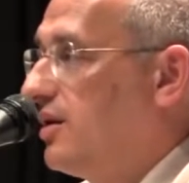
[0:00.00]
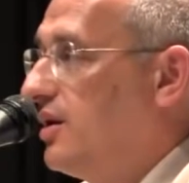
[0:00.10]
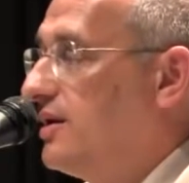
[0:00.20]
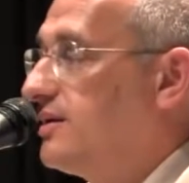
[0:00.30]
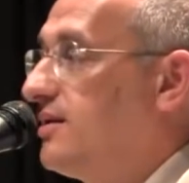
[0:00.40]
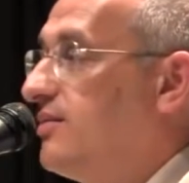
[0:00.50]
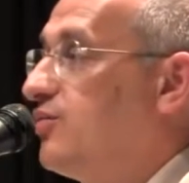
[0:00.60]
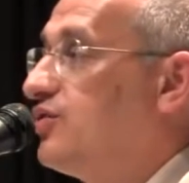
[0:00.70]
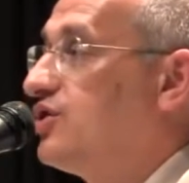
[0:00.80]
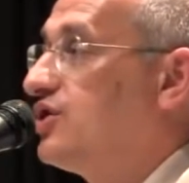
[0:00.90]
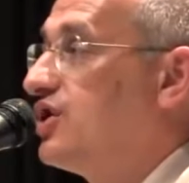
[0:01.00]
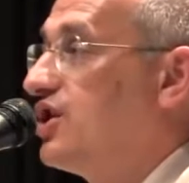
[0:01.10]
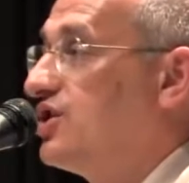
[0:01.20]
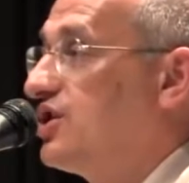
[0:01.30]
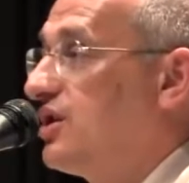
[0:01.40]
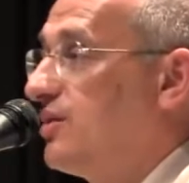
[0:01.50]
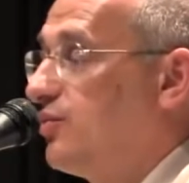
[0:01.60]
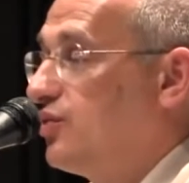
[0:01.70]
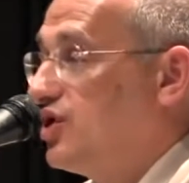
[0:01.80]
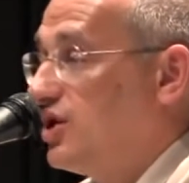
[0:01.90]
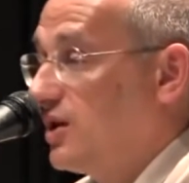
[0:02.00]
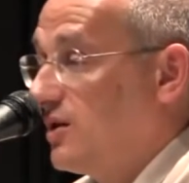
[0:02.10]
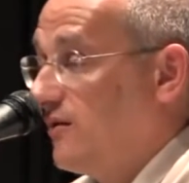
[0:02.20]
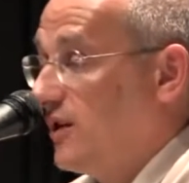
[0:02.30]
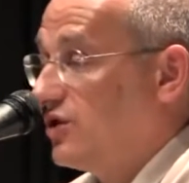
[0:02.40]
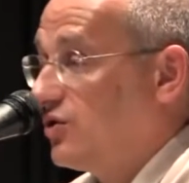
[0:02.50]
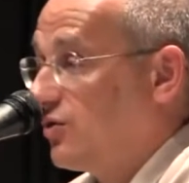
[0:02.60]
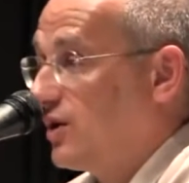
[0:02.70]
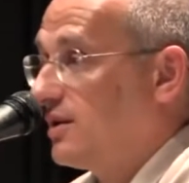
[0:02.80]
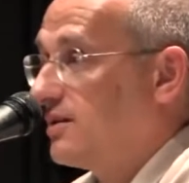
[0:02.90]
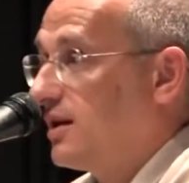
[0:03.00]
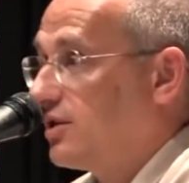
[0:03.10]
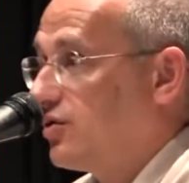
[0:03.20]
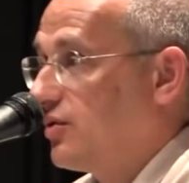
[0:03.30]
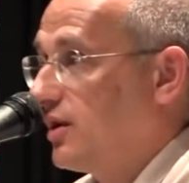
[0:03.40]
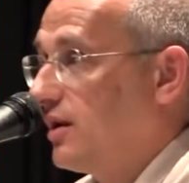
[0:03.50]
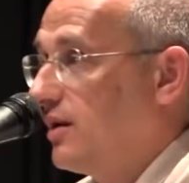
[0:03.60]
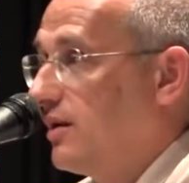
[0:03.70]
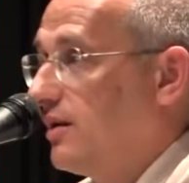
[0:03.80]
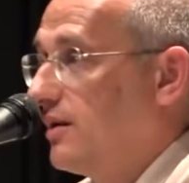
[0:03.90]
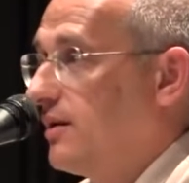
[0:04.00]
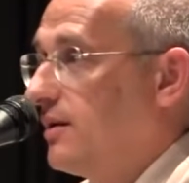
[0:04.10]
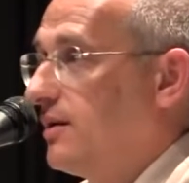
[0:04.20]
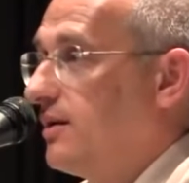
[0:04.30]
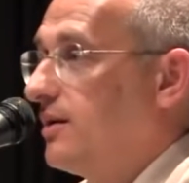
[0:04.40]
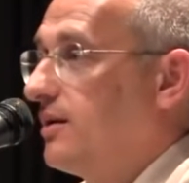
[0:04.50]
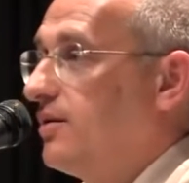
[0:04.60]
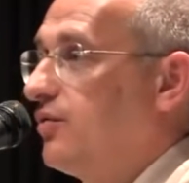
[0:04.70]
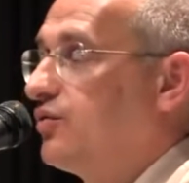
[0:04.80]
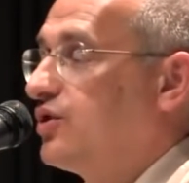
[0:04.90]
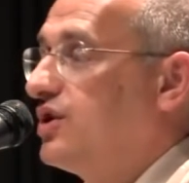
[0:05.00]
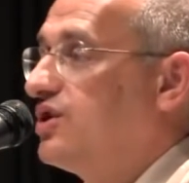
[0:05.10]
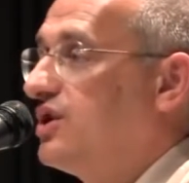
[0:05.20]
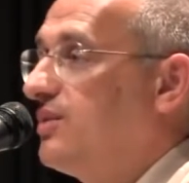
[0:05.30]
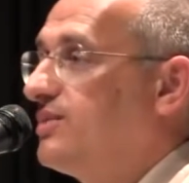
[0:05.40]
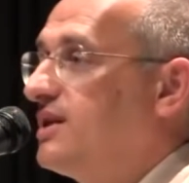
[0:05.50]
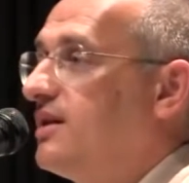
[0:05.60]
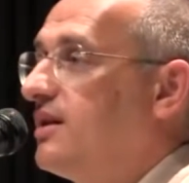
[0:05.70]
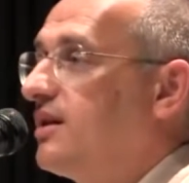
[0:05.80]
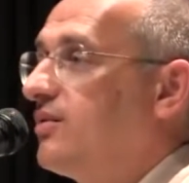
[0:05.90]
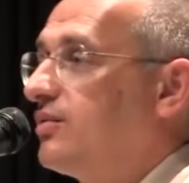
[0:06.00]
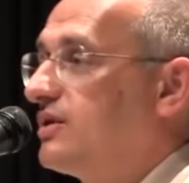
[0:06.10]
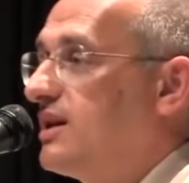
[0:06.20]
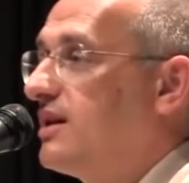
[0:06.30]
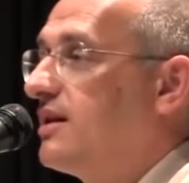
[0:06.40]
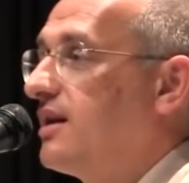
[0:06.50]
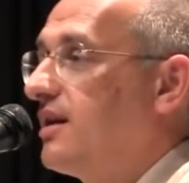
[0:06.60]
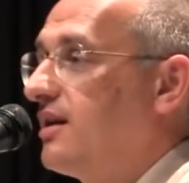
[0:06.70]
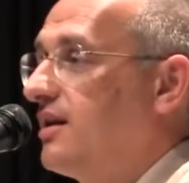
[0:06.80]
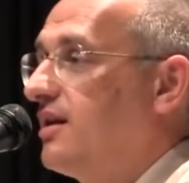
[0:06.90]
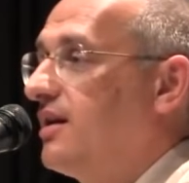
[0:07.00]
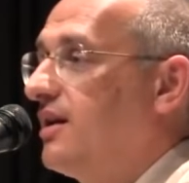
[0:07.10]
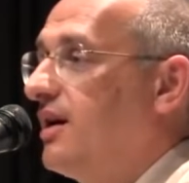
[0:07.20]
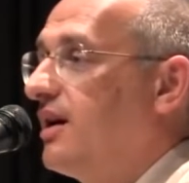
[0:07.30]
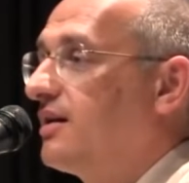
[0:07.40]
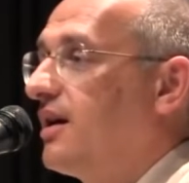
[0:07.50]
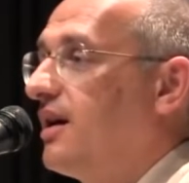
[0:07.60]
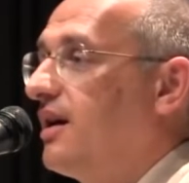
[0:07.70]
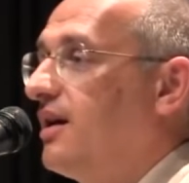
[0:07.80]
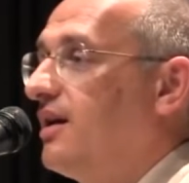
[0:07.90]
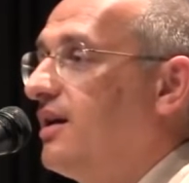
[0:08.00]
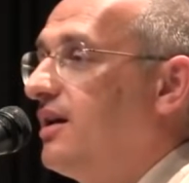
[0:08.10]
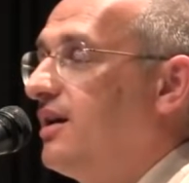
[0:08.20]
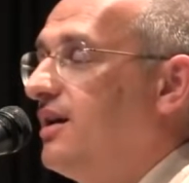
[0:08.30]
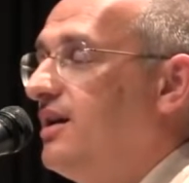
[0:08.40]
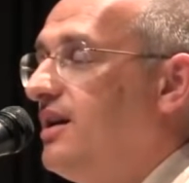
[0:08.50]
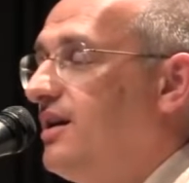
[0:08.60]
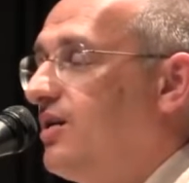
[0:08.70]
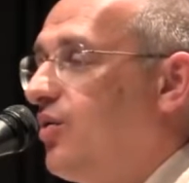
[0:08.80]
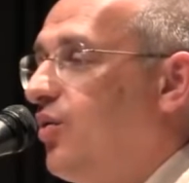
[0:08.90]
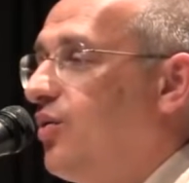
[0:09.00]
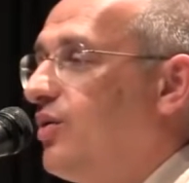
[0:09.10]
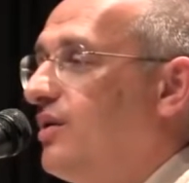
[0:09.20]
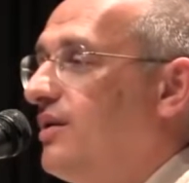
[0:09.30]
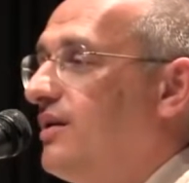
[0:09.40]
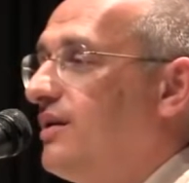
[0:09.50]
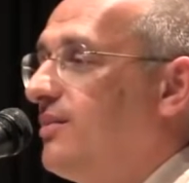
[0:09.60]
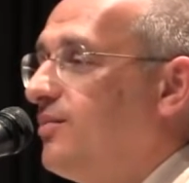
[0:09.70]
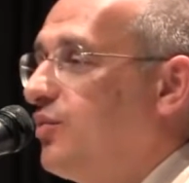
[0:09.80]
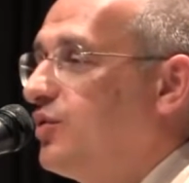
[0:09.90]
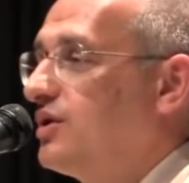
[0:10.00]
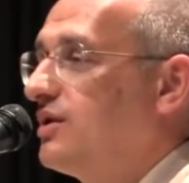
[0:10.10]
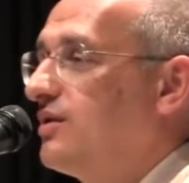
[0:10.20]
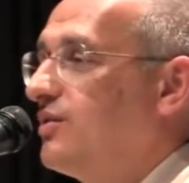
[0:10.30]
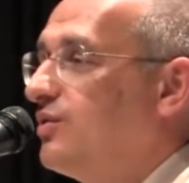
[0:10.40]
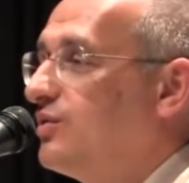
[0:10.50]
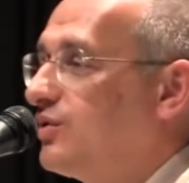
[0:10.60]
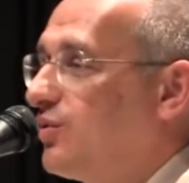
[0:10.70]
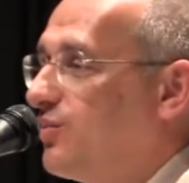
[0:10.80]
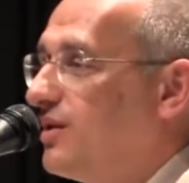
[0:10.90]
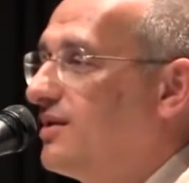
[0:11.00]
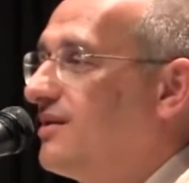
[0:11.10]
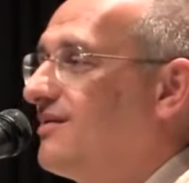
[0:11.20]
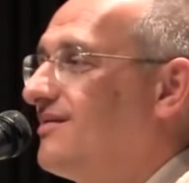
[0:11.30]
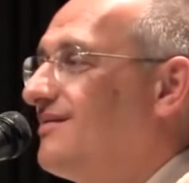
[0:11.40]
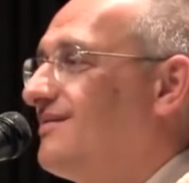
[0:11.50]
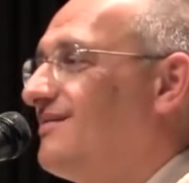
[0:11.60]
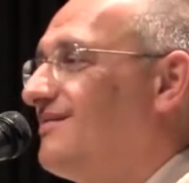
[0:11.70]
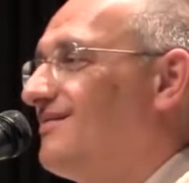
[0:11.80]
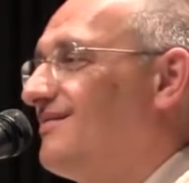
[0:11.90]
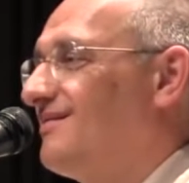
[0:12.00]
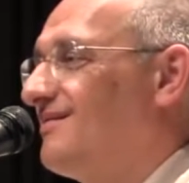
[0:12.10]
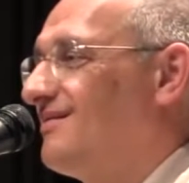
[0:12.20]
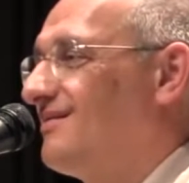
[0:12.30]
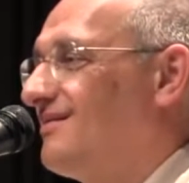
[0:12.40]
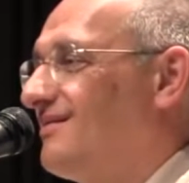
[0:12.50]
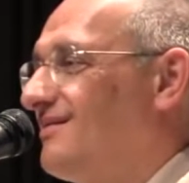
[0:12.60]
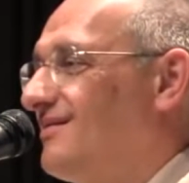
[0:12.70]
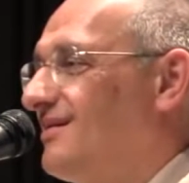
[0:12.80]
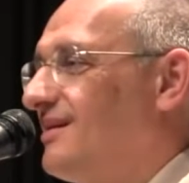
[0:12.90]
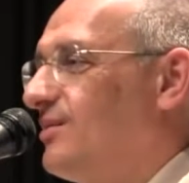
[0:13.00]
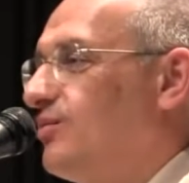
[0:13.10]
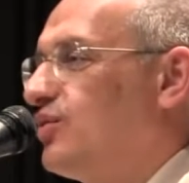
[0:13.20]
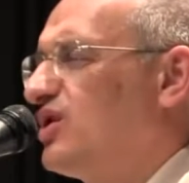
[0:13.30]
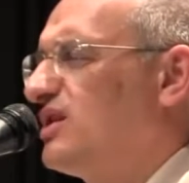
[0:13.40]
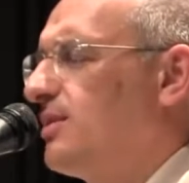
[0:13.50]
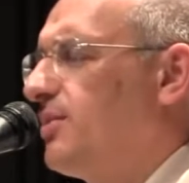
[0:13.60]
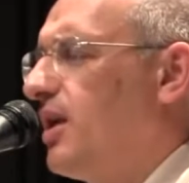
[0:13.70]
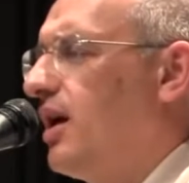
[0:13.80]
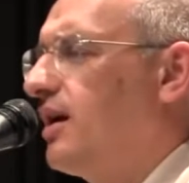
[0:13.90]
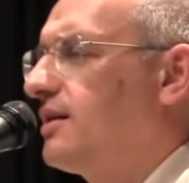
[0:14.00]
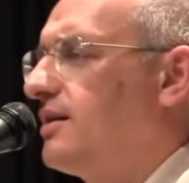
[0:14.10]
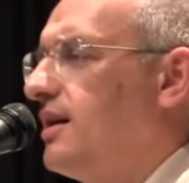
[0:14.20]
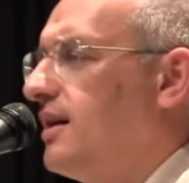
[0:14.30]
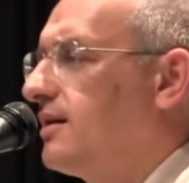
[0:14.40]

A woman has a psyche 6 times stronger than men's. So when the man is irritated, a woman's psyche is much stronger and she can easily yield.